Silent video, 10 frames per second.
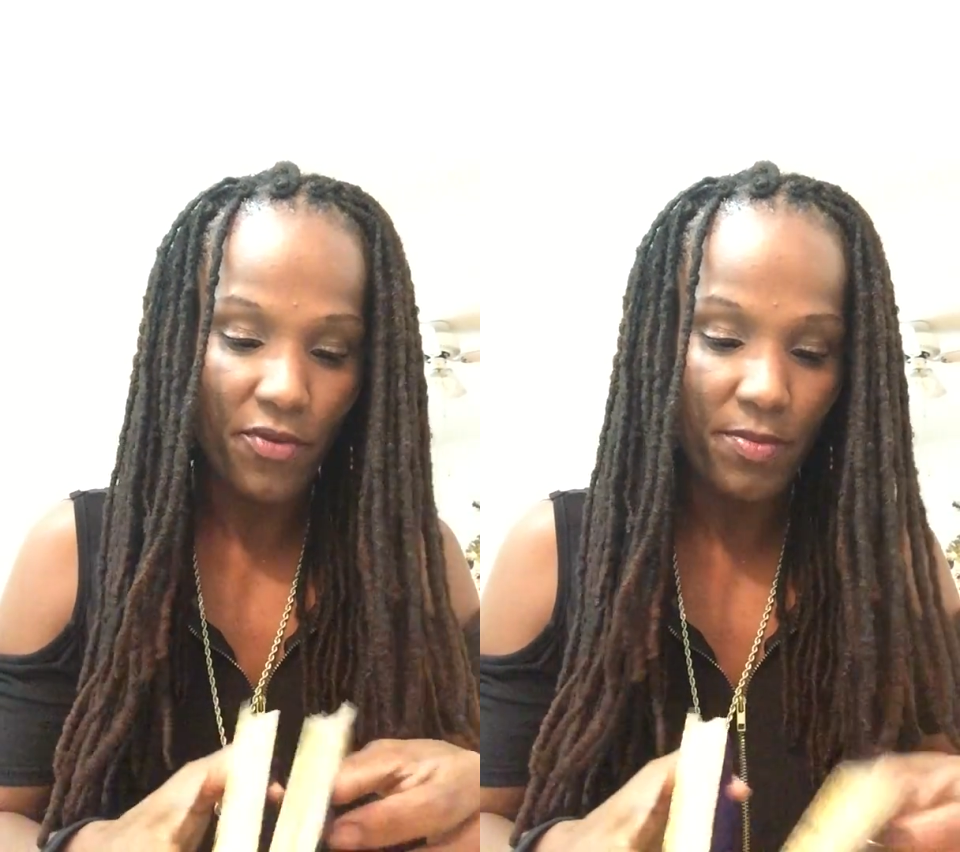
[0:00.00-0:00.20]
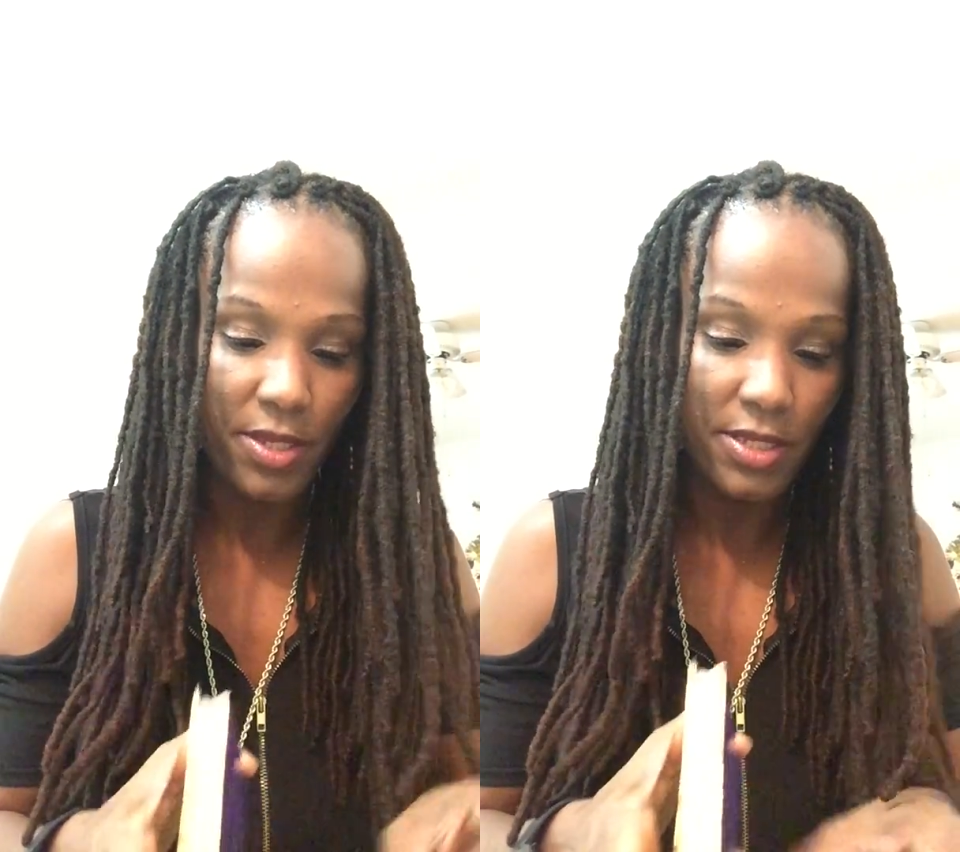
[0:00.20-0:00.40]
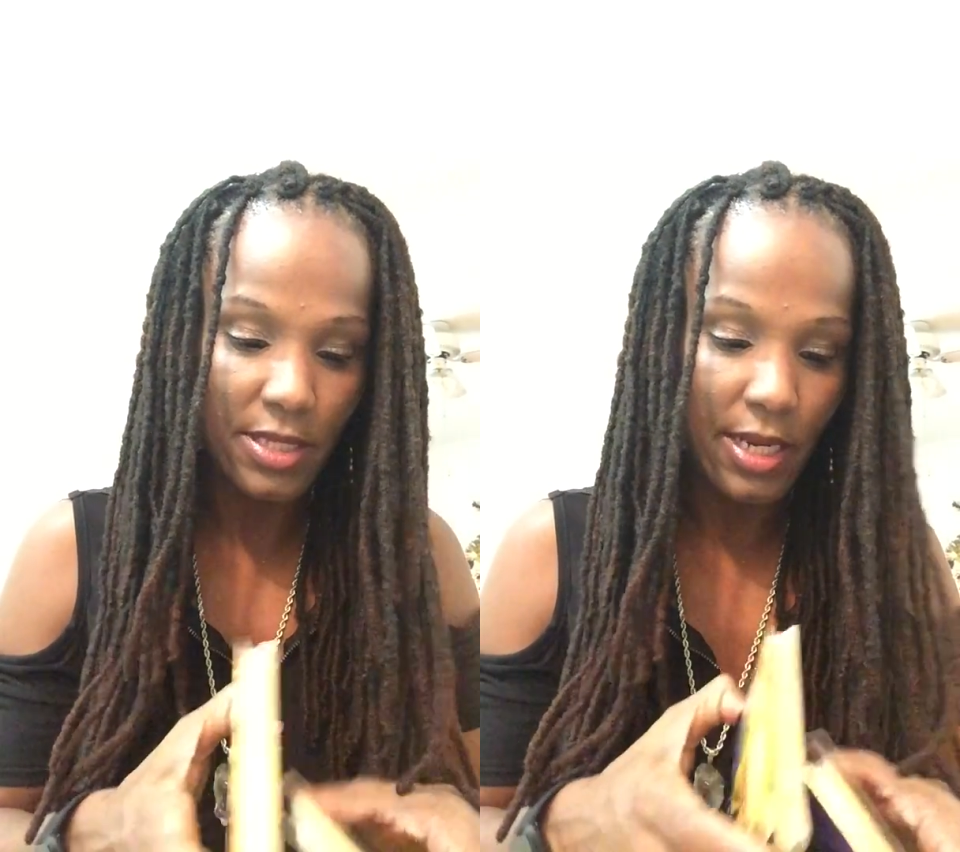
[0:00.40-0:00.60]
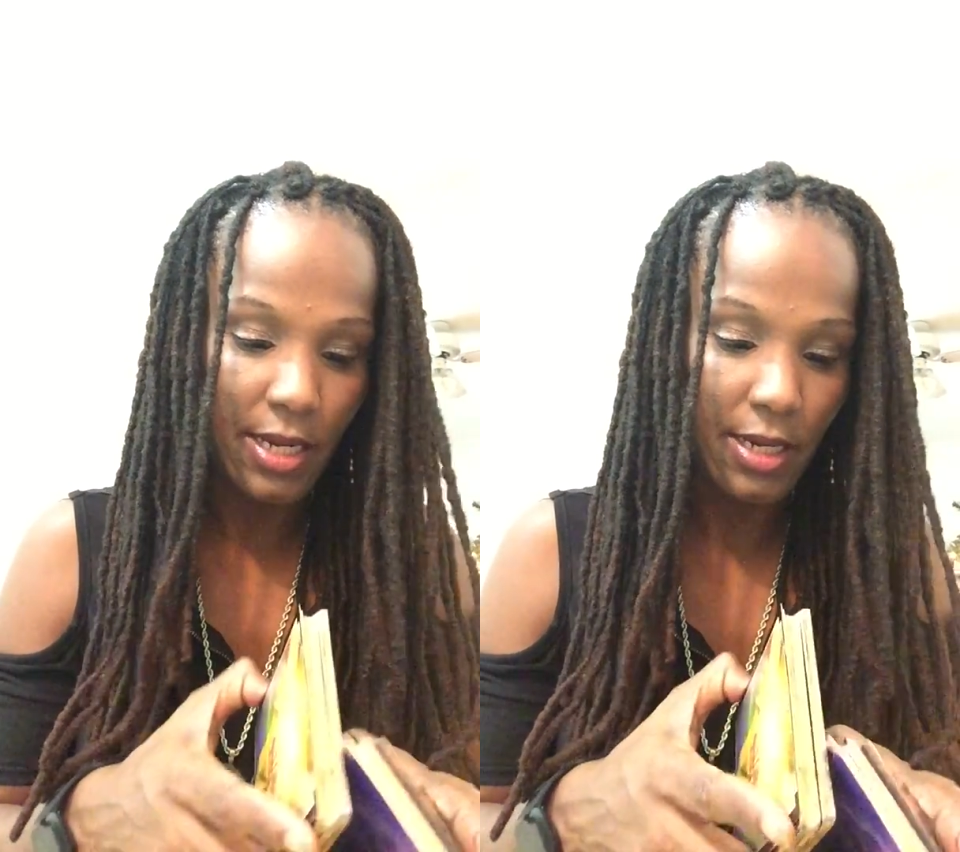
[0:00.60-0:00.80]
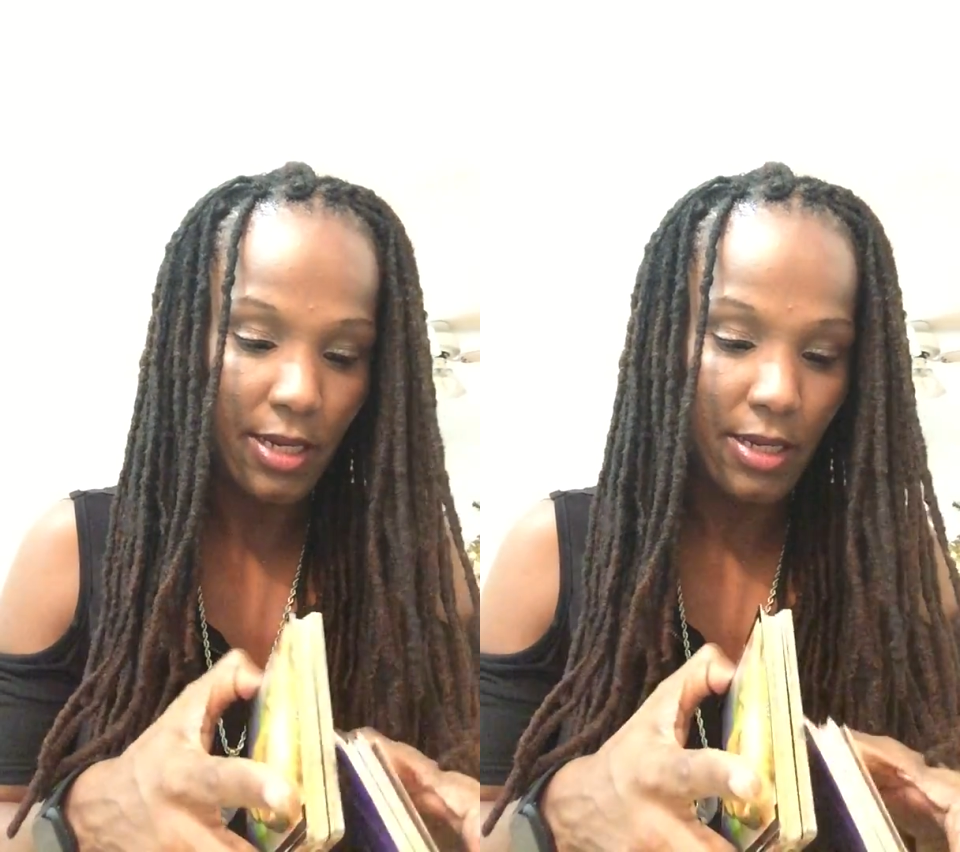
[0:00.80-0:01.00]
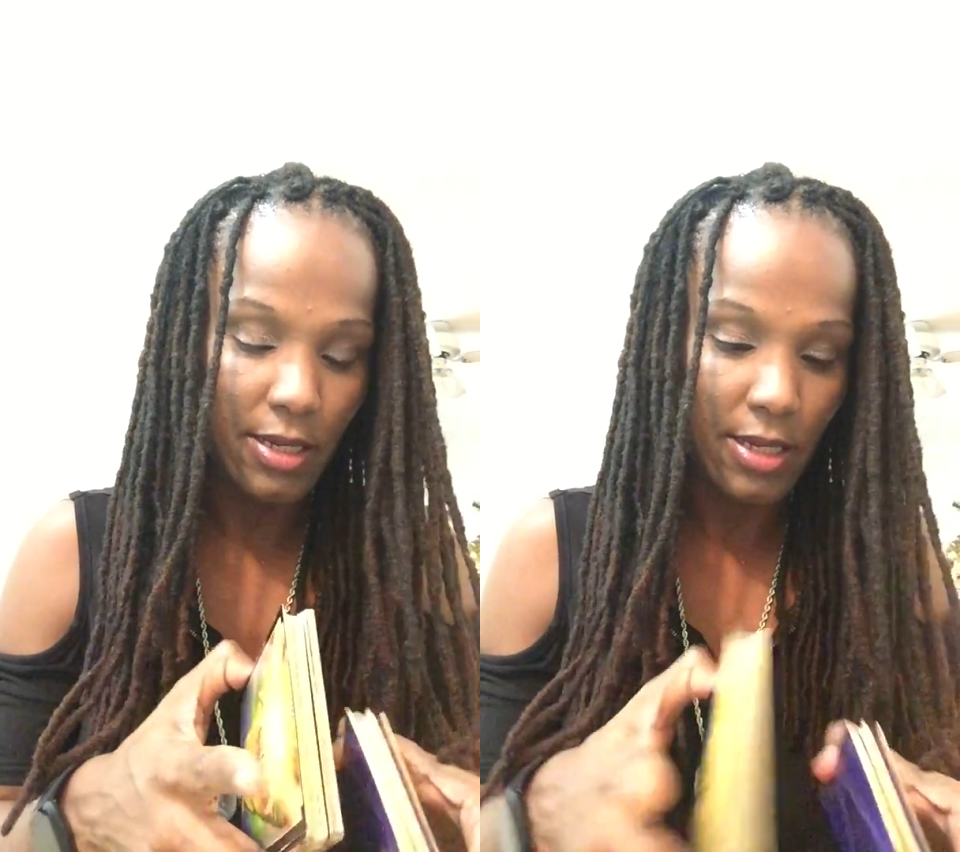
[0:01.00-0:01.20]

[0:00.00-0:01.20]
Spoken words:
from this deck